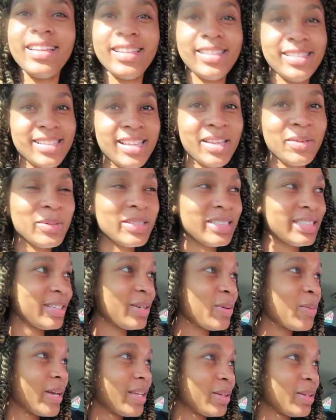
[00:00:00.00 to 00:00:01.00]
He said we're
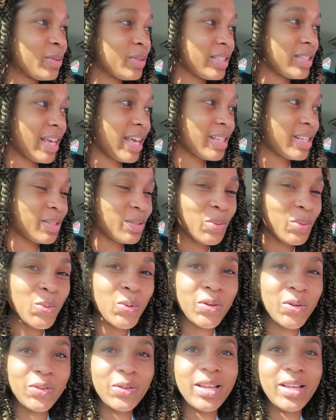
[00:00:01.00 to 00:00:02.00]
still waiting on Jazz's
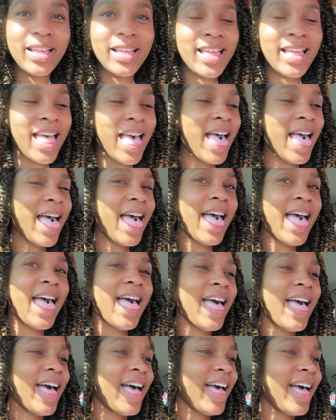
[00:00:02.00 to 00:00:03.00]
order. Oh, it
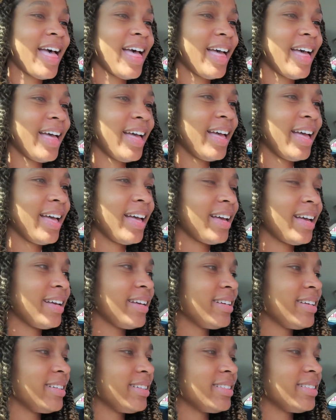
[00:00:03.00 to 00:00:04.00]
smells
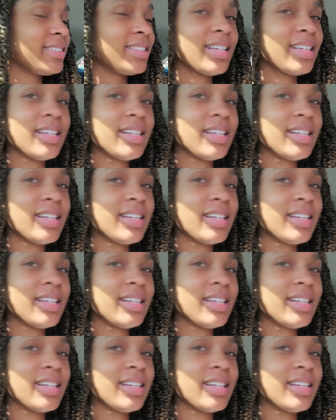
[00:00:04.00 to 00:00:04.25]
good.